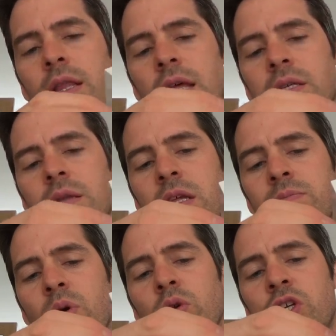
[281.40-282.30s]
there's, there's
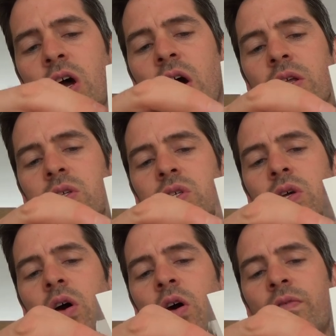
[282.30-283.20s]
more chance
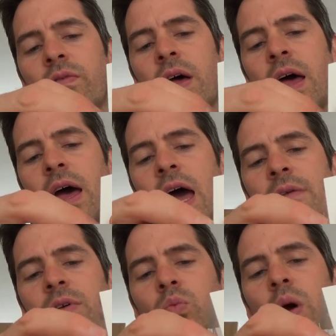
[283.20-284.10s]
of
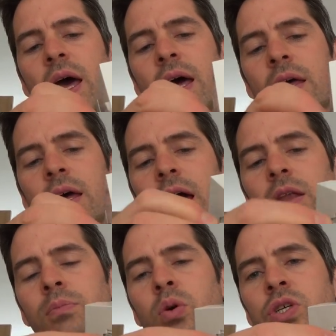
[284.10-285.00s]
having wear
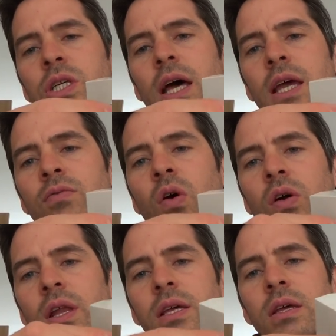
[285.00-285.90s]
and pushing that in
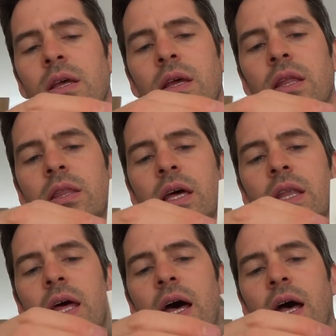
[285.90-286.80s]
wrongly,
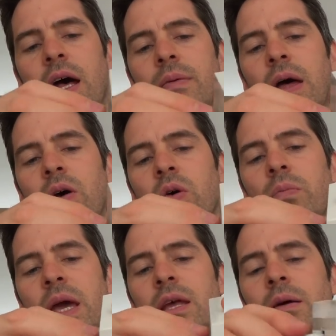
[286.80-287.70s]
than uh, or
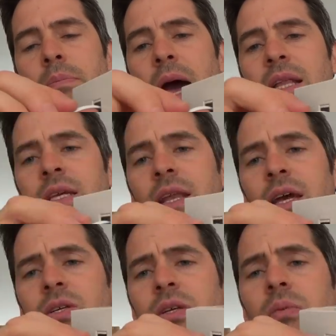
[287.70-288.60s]
making a bad
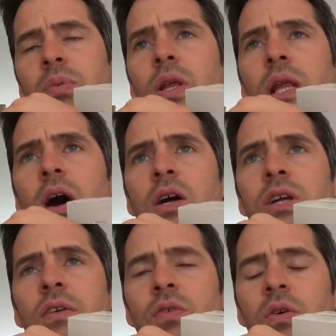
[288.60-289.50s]
connection, than putting an R
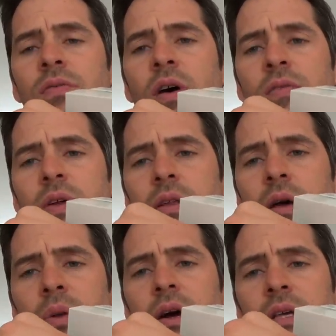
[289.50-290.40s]
J forty-five in,
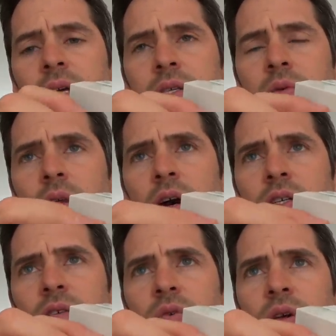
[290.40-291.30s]
a plug into an R
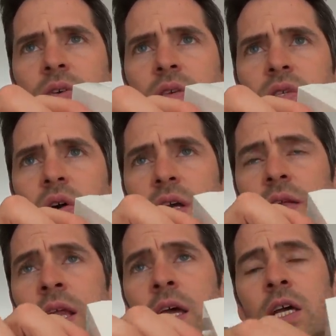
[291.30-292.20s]
J forty-five socket.
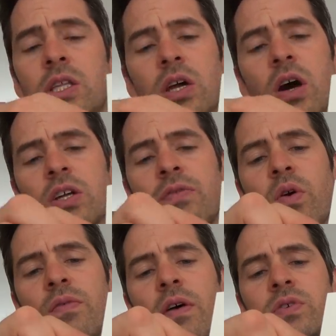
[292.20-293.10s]
The R J
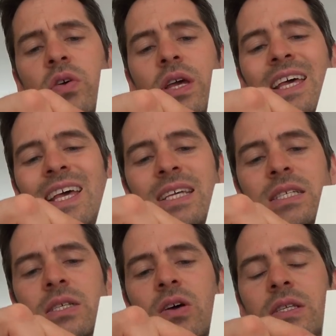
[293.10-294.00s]
forty-five socket is
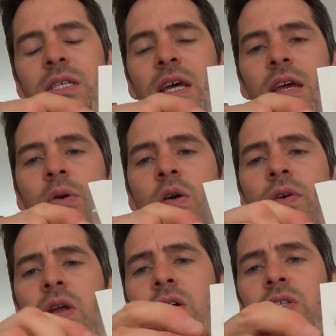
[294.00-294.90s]
designed to take
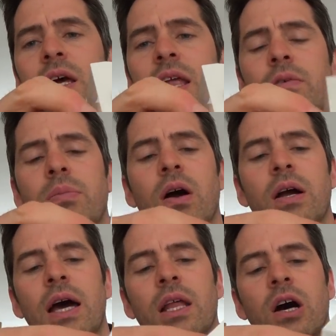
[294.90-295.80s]
both an R J eleven
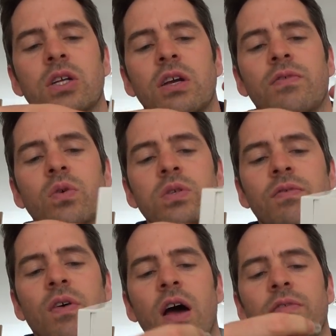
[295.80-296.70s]
plug and an R J
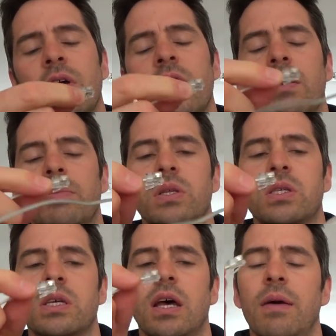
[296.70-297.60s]
forty-five,
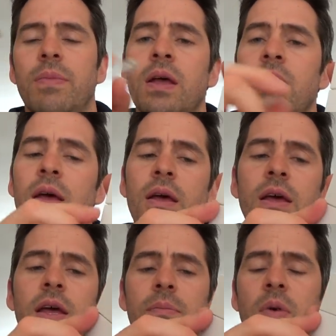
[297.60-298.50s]
but uh,
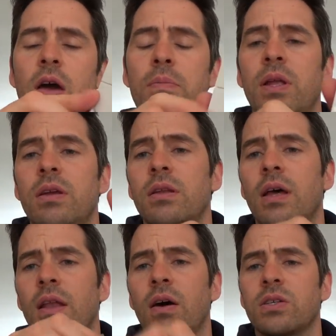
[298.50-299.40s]
in my
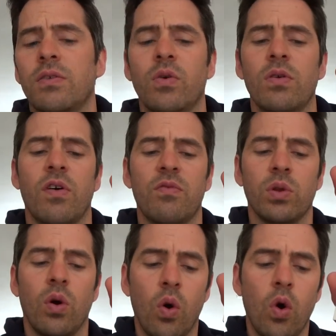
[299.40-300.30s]
opinion, an R J forty-five
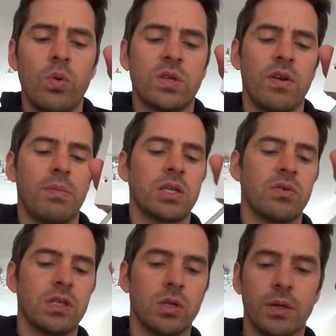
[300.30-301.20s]
will always fit
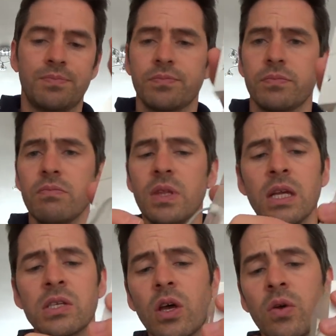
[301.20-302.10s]
better into it.
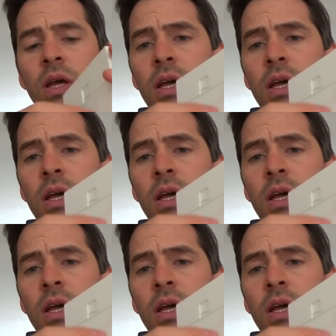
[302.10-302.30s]
So